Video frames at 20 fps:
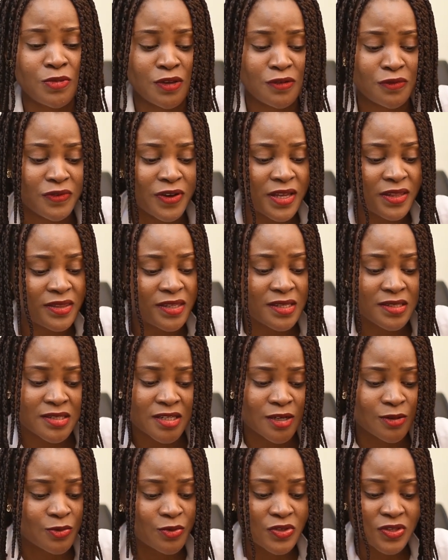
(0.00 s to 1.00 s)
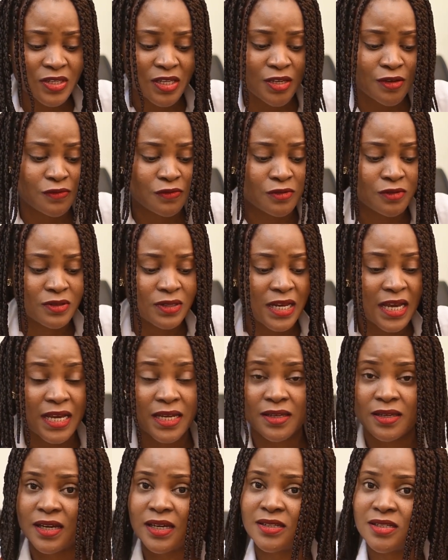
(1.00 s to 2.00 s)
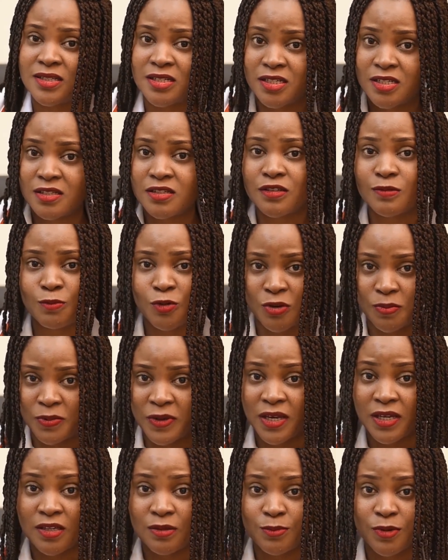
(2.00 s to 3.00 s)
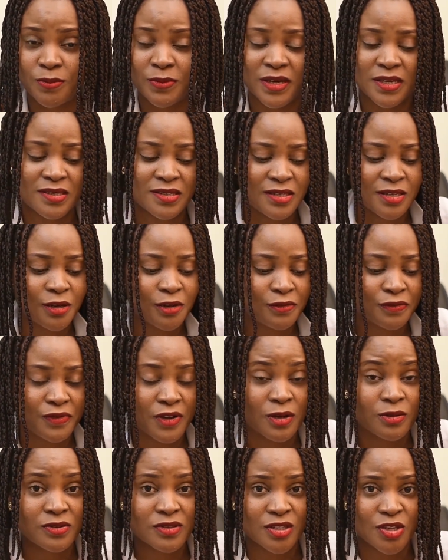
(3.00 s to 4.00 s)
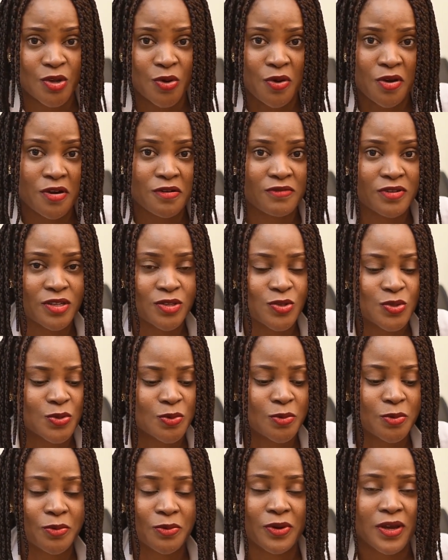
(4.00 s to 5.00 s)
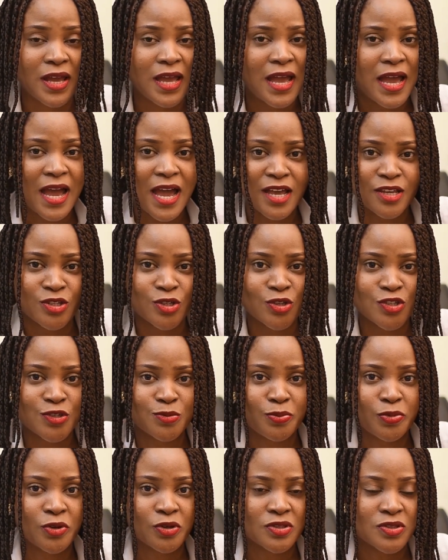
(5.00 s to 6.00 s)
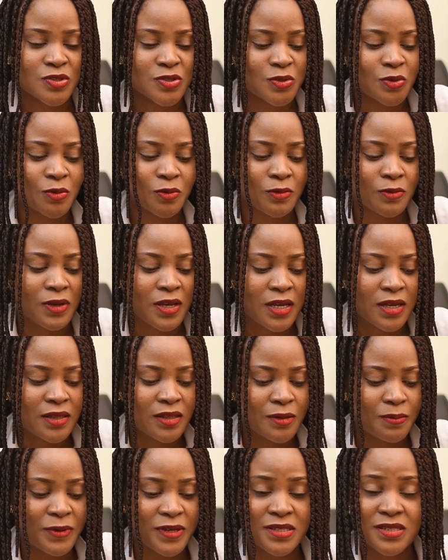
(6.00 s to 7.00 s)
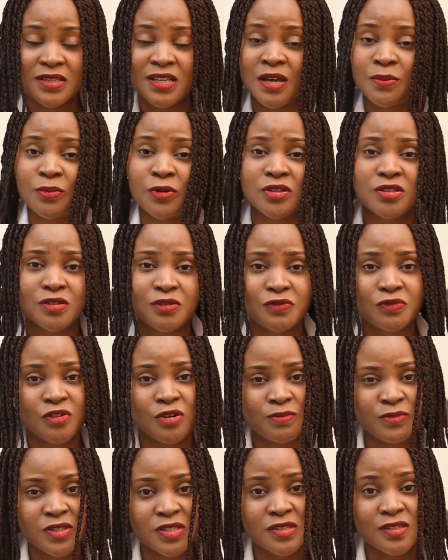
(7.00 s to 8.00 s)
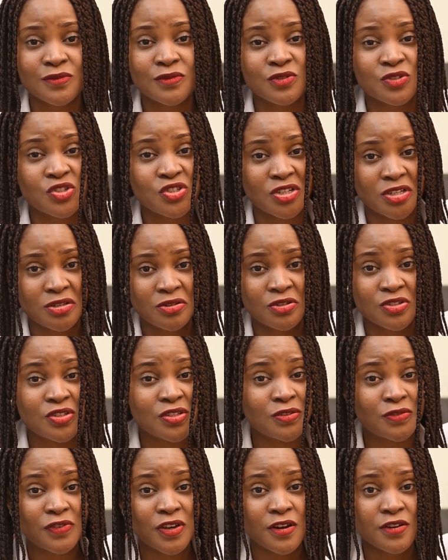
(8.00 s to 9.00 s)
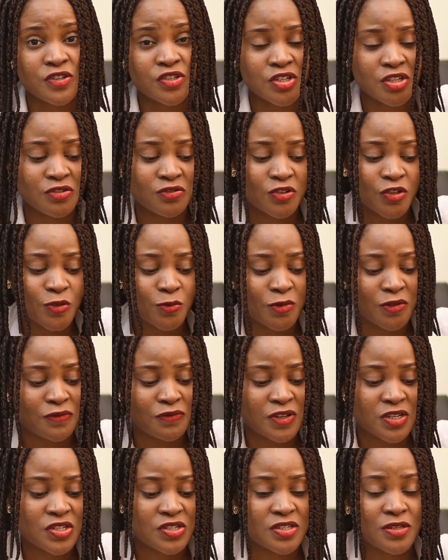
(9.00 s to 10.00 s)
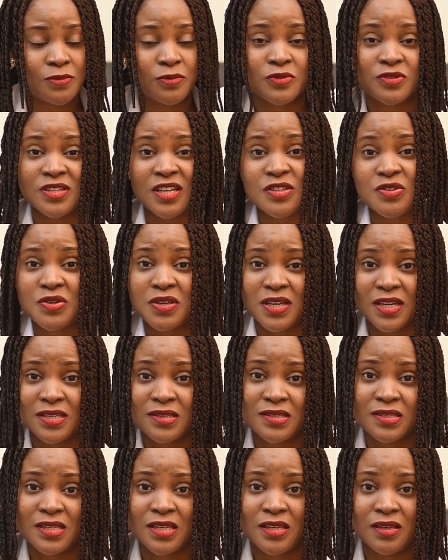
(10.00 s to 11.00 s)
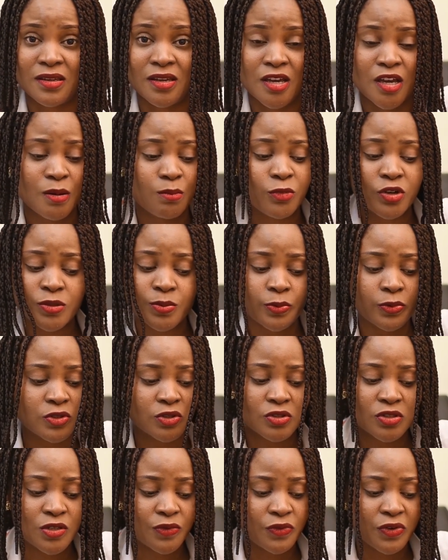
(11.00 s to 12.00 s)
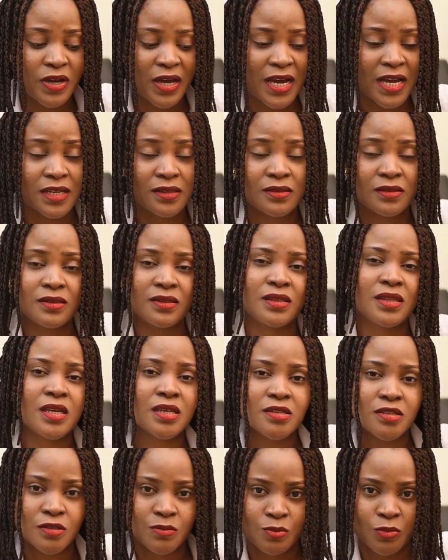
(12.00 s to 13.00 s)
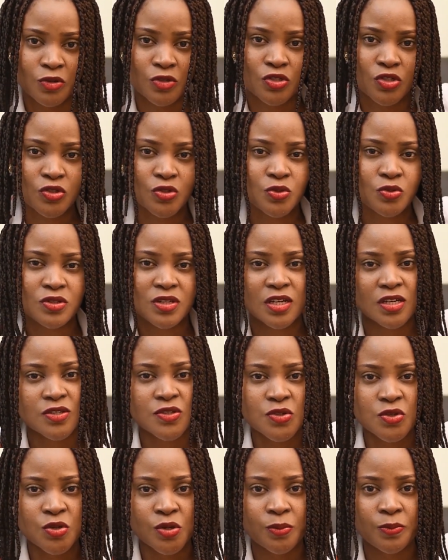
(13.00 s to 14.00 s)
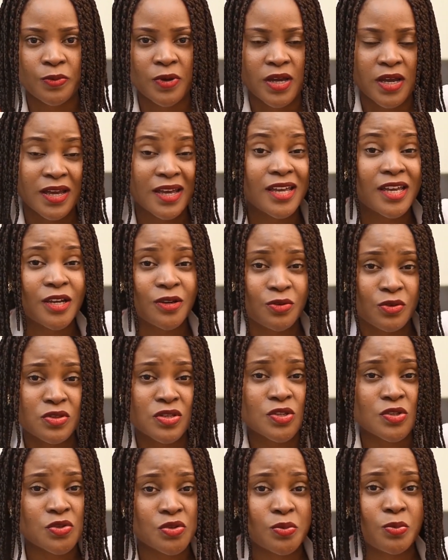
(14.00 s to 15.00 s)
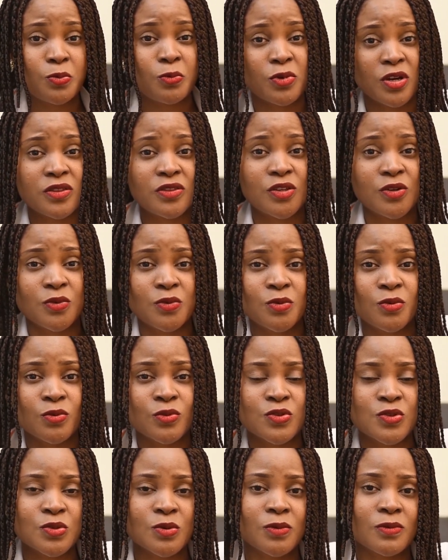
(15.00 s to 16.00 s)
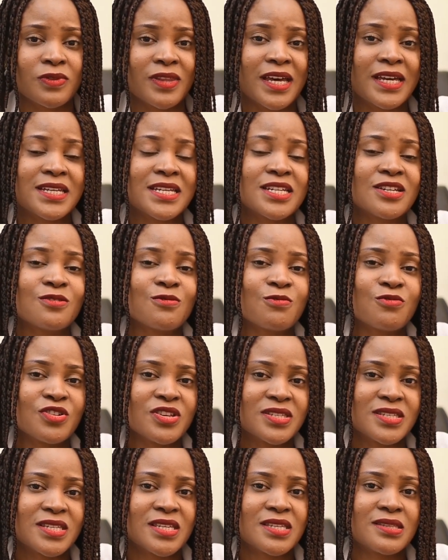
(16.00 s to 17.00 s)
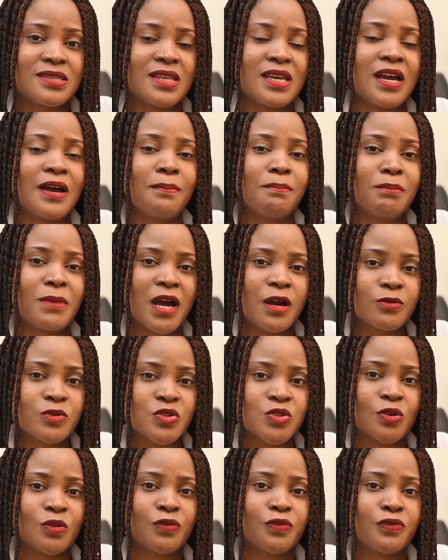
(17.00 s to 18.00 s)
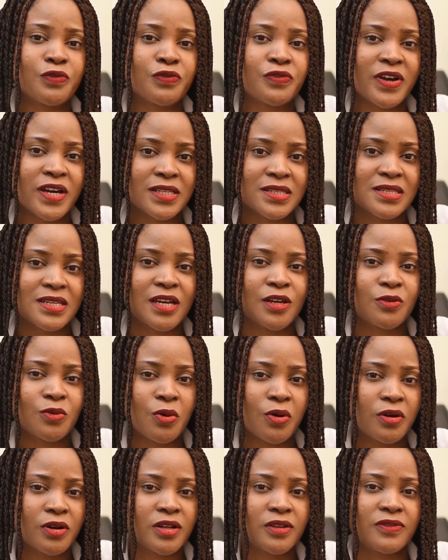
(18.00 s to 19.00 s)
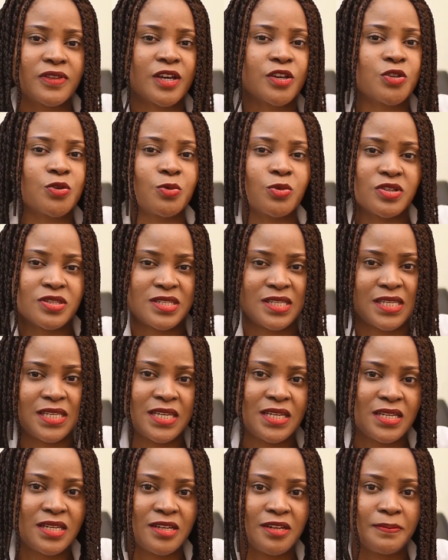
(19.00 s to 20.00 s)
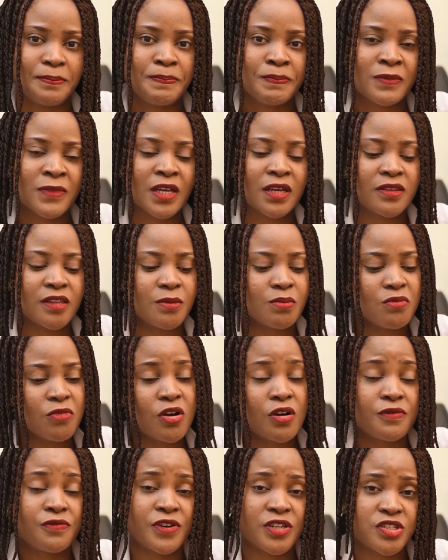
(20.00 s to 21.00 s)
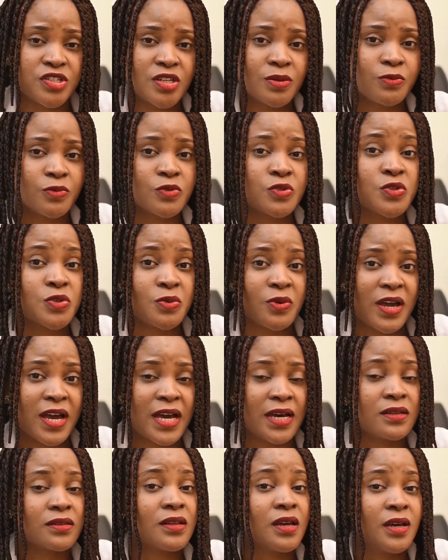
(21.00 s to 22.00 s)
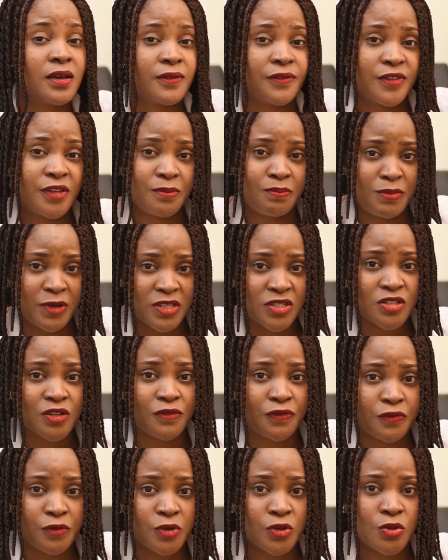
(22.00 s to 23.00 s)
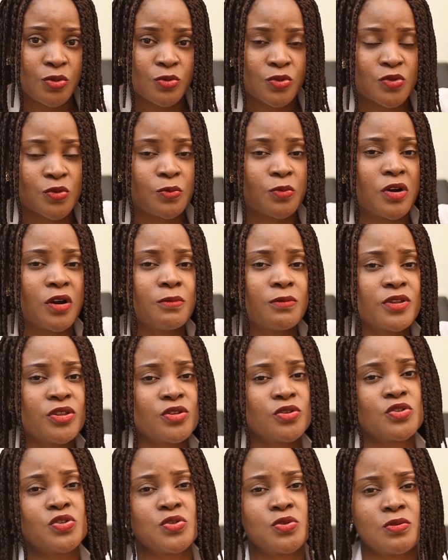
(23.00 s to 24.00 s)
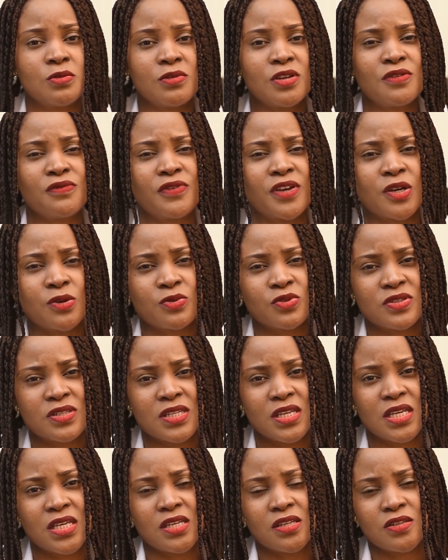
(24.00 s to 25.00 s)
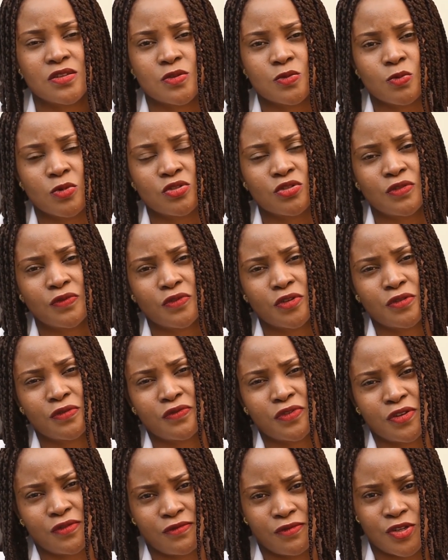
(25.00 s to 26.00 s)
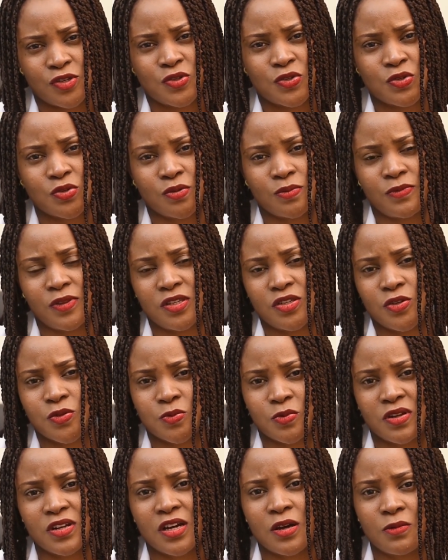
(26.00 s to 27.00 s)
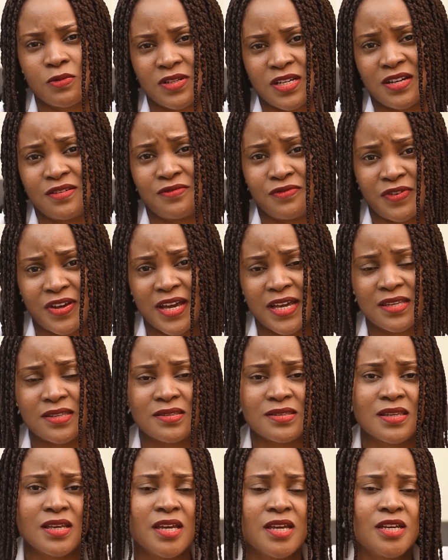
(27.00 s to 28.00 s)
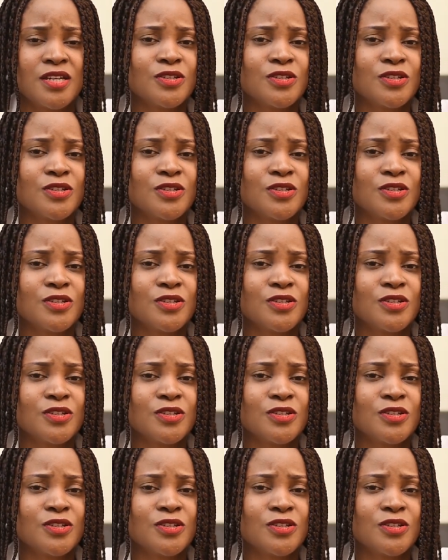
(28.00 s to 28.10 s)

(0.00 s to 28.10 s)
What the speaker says: be. In fact, this Egusi even, I didn't prepare it by myself. I was in a hurry, so I just bought. So the person I bought it from is even generous. She's very generous with vegetables, as you can see. Most people don't even add this much to their soup, Egusi soup, when they cook. So that increases the amount of fat and oil that you are taking in. The more vegetables you add, the better for you. So what would you do if Egusi is one of your favorite soup? This is what I would advise.